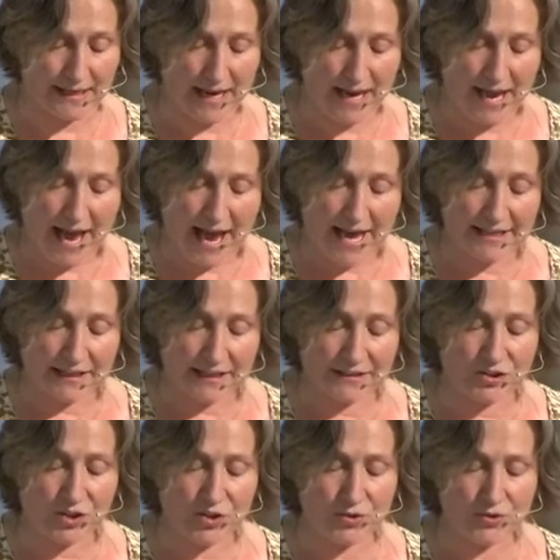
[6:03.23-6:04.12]
an
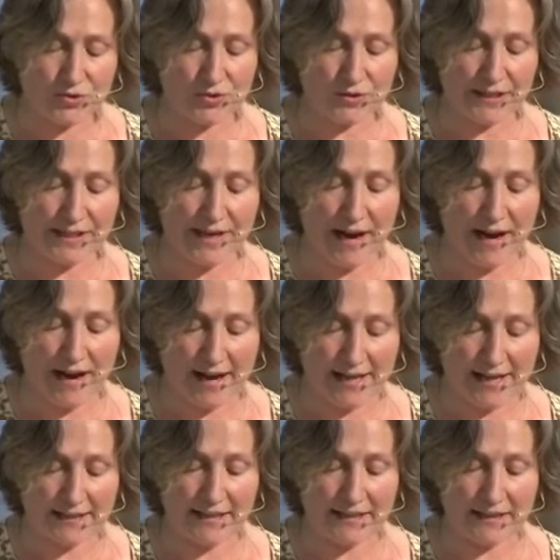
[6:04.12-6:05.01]
unusually
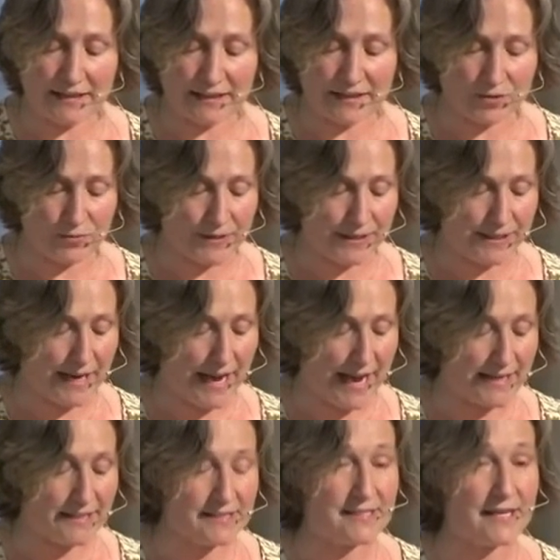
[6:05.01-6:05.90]
highly literate
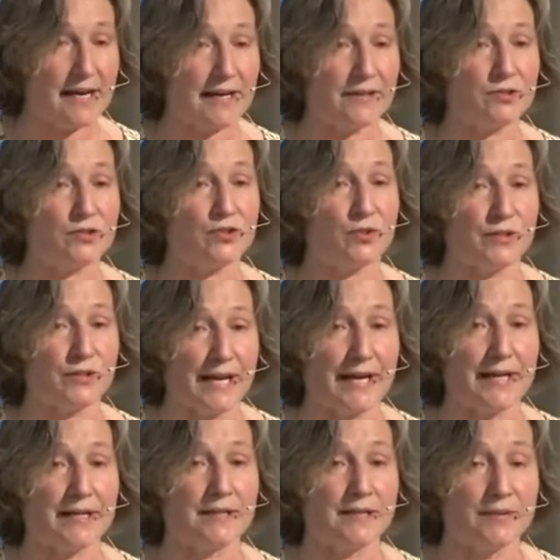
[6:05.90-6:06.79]
exiled
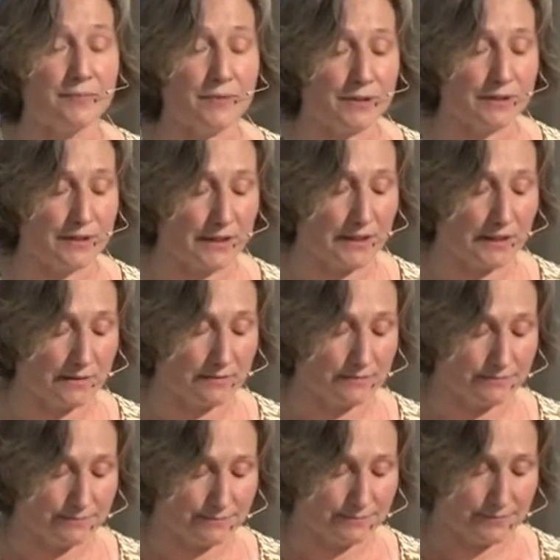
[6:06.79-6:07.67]
Judean community,
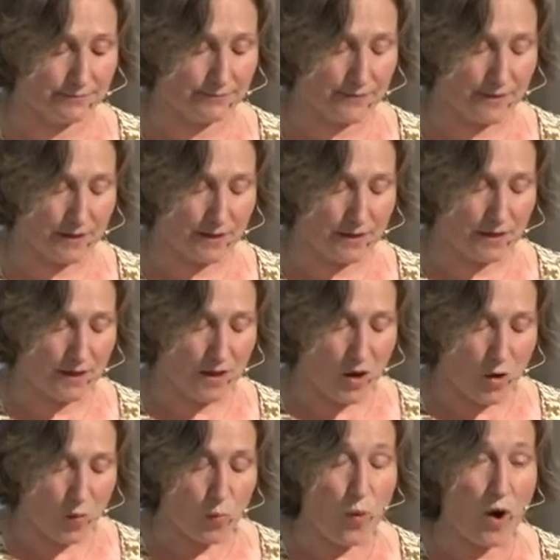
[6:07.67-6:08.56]

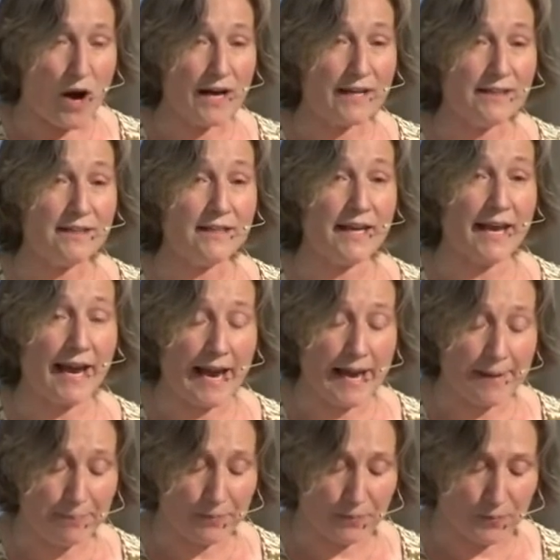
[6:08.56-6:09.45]
one
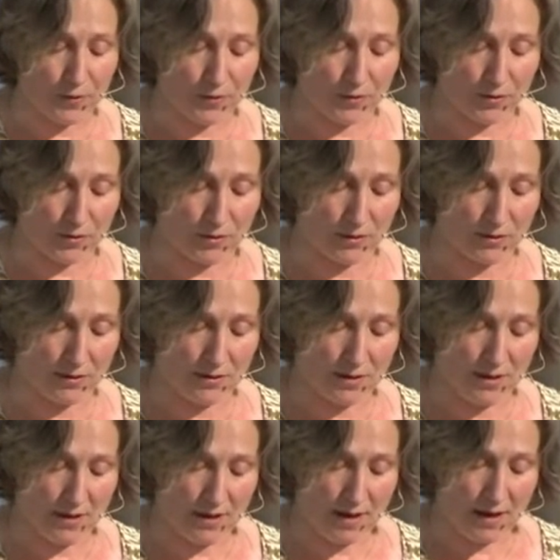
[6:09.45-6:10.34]
capable
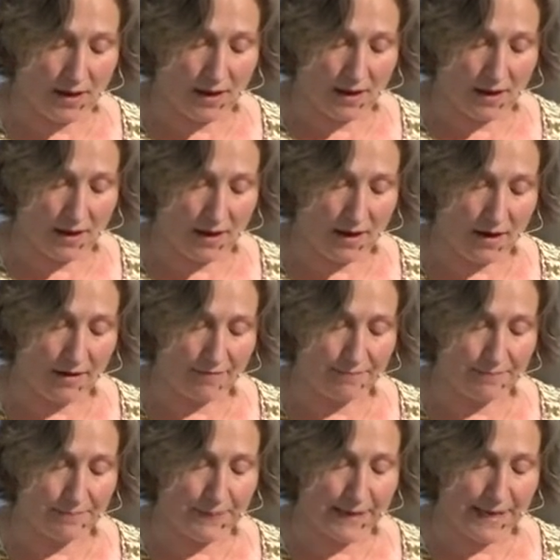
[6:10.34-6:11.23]
of
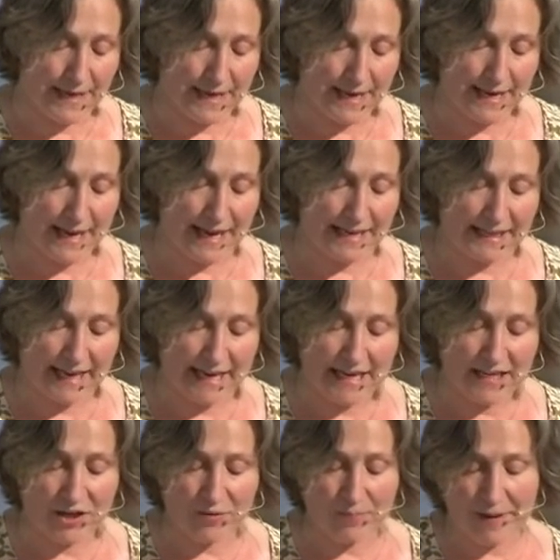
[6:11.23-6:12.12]
being an
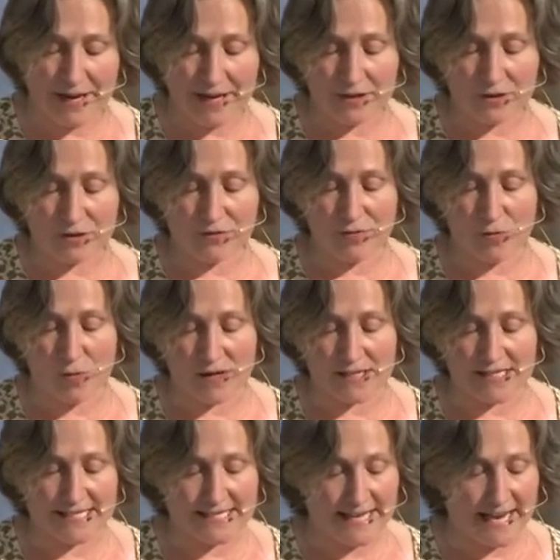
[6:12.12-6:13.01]
incubator for a
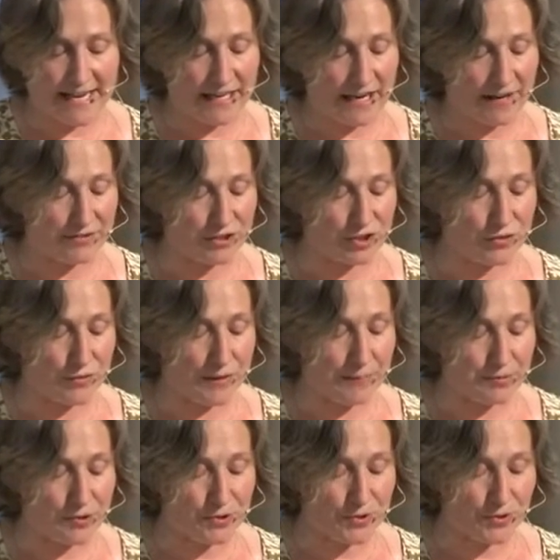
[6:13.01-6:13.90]
set of
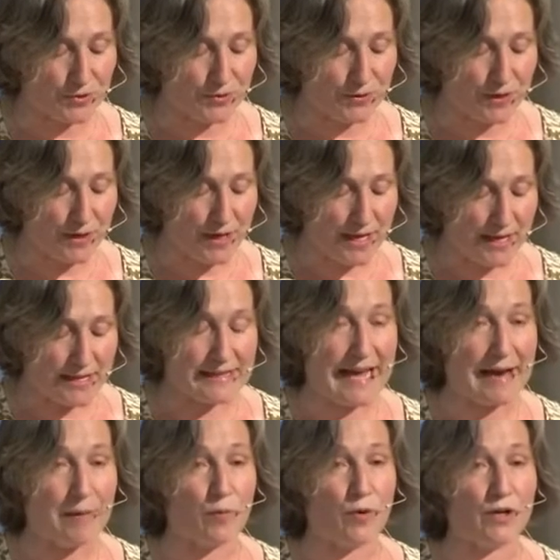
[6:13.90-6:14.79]
scripture
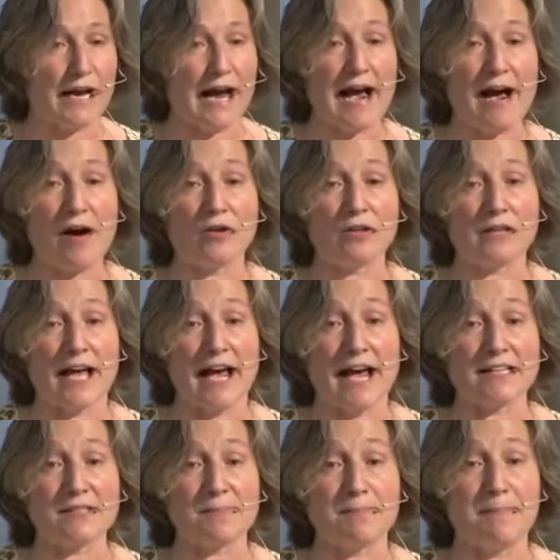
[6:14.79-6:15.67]
that would
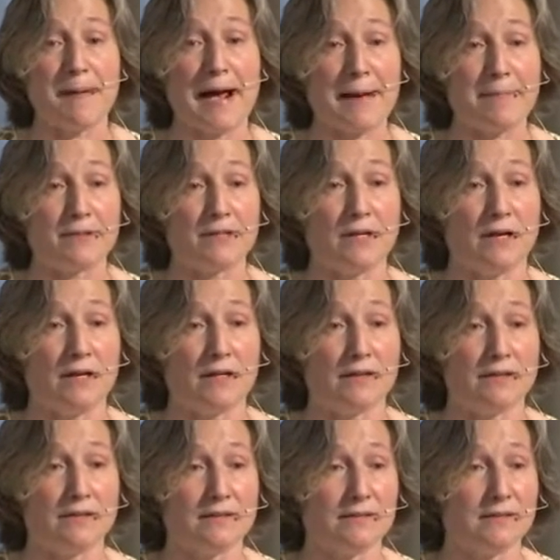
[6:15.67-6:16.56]
outlast
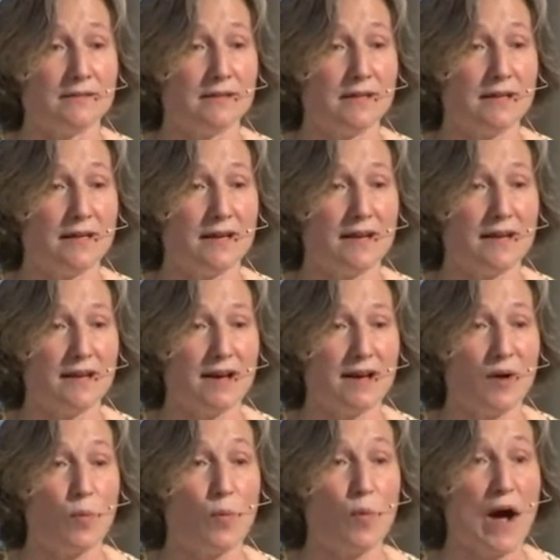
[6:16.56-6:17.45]
Babylon.
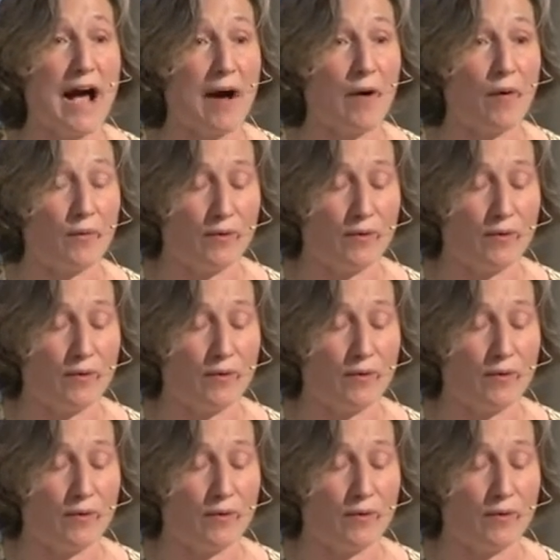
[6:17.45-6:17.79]
Wow.